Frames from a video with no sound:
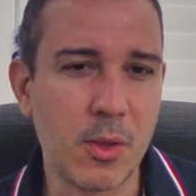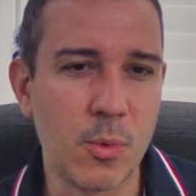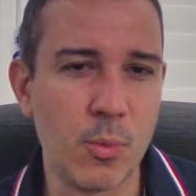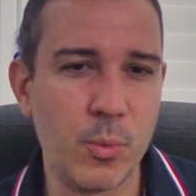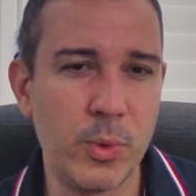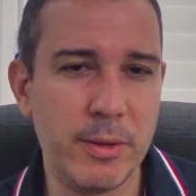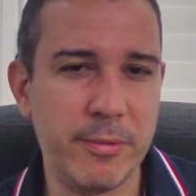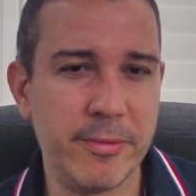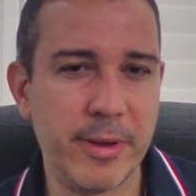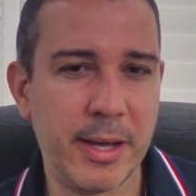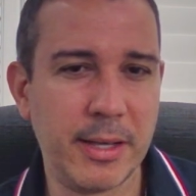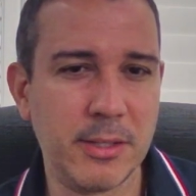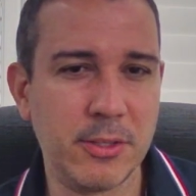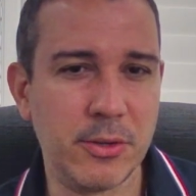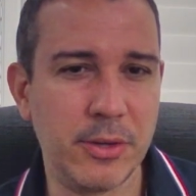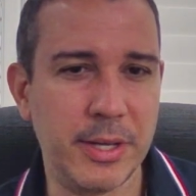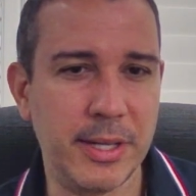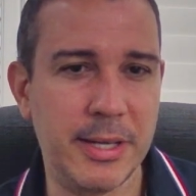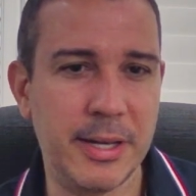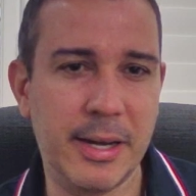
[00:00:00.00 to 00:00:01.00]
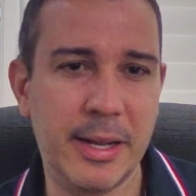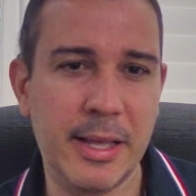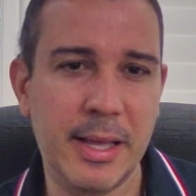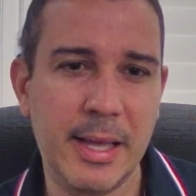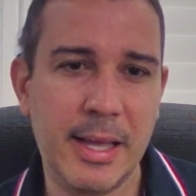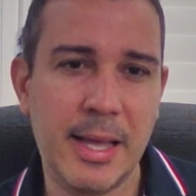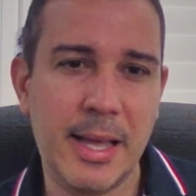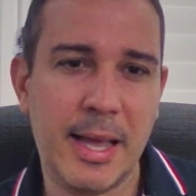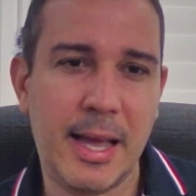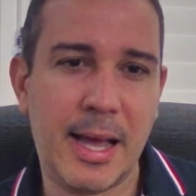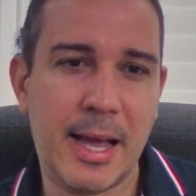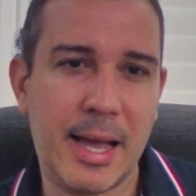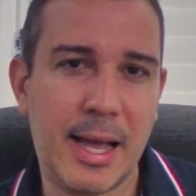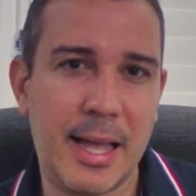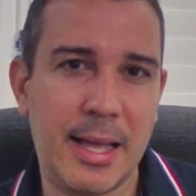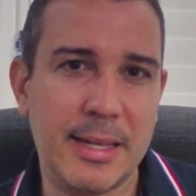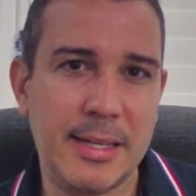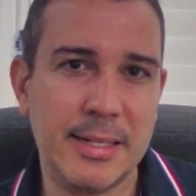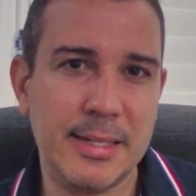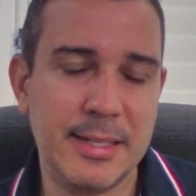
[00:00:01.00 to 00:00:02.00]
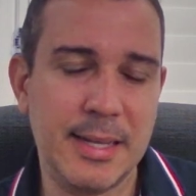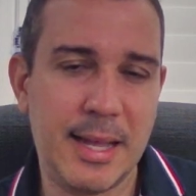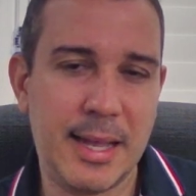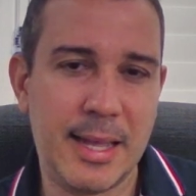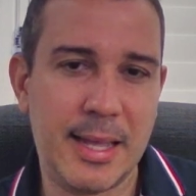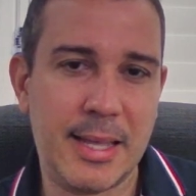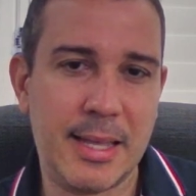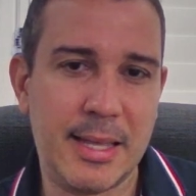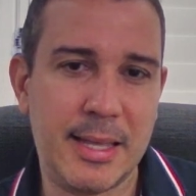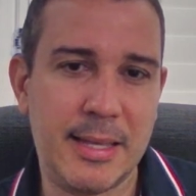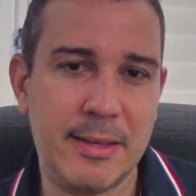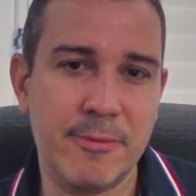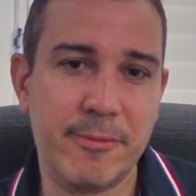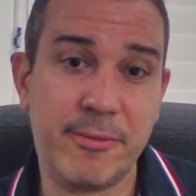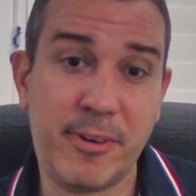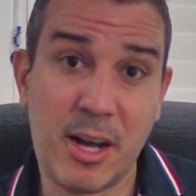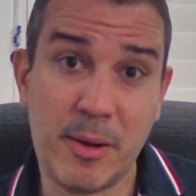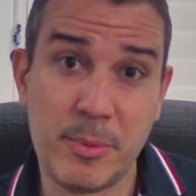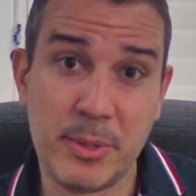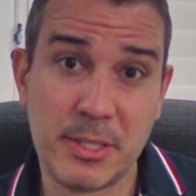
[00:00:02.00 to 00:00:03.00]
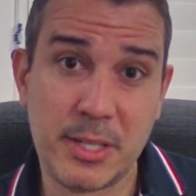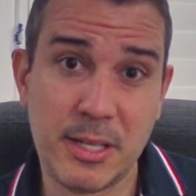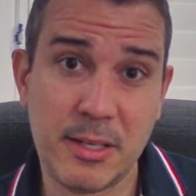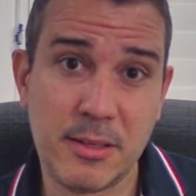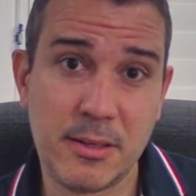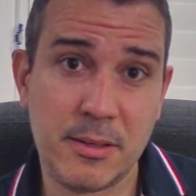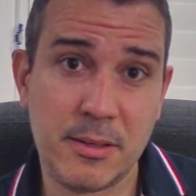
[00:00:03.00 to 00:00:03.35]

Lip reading: We factor in a 5%,